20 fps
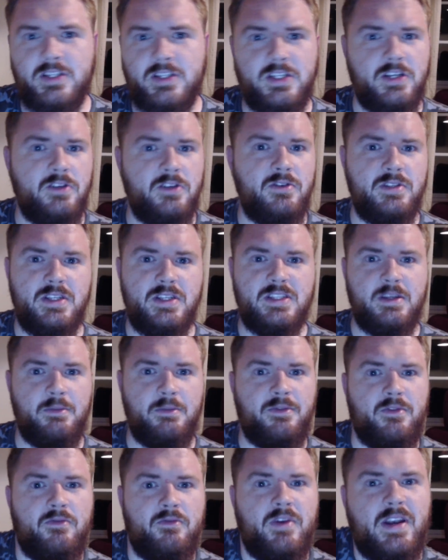She loses some
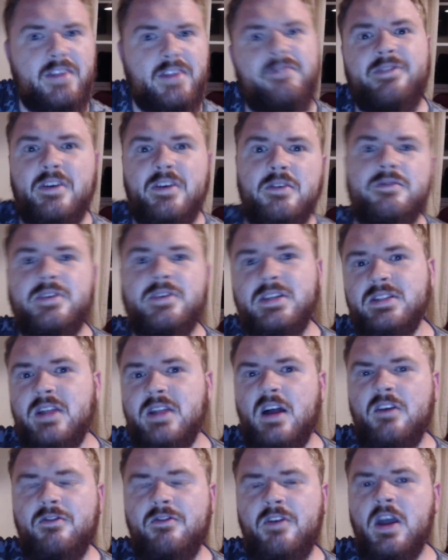of the really filthy
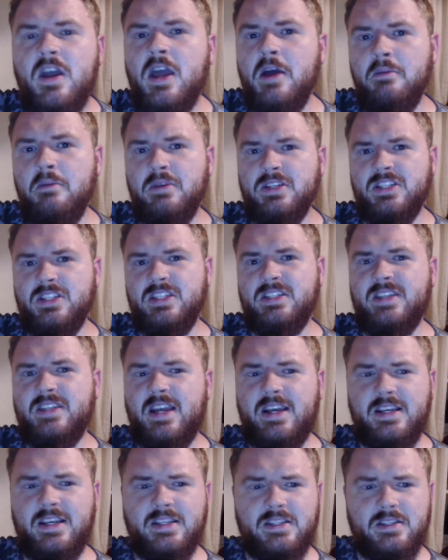stuff, but she
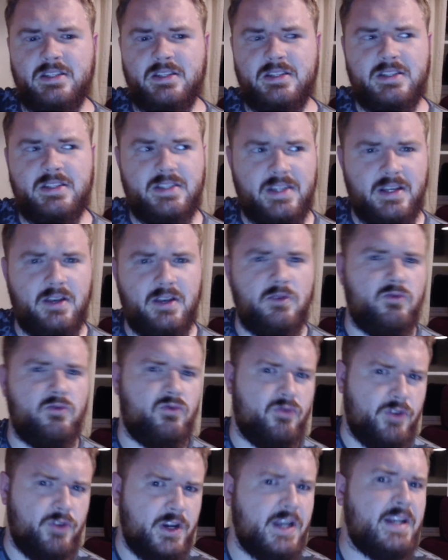stays still a
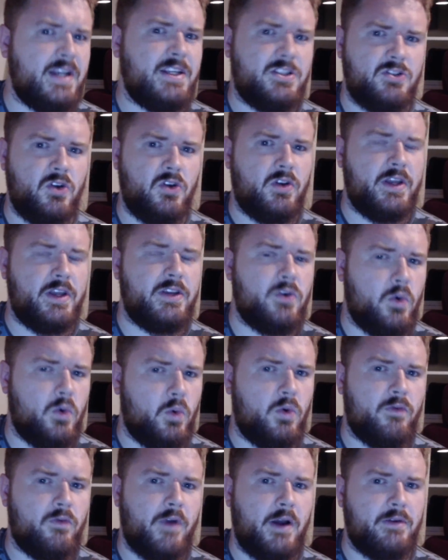really solid
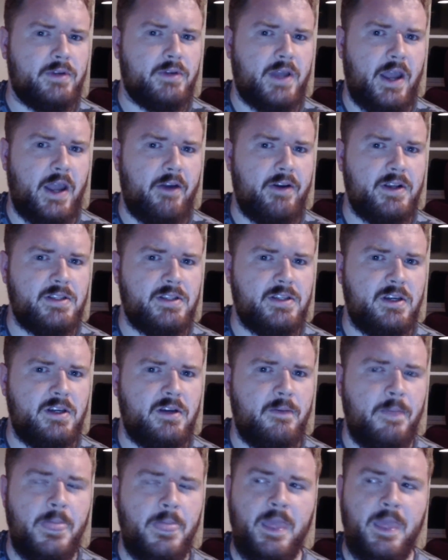all-around character.